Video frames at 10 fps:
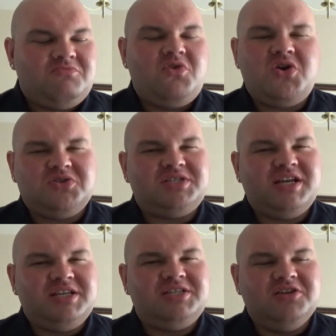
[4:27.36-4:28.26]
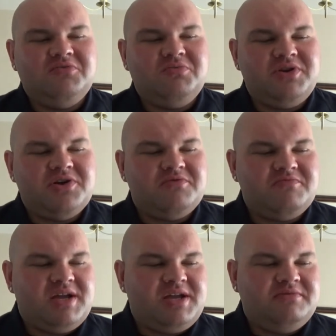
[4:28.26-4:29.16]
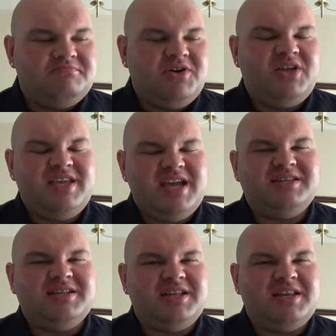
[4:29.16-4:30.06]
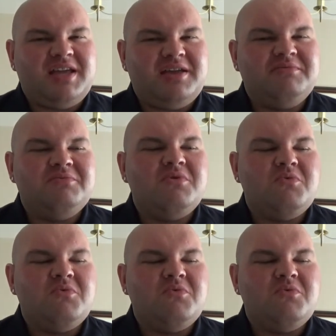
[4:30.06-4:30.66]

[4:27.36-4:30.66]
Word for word: we all say stuff we don't mean, but at the end of the day,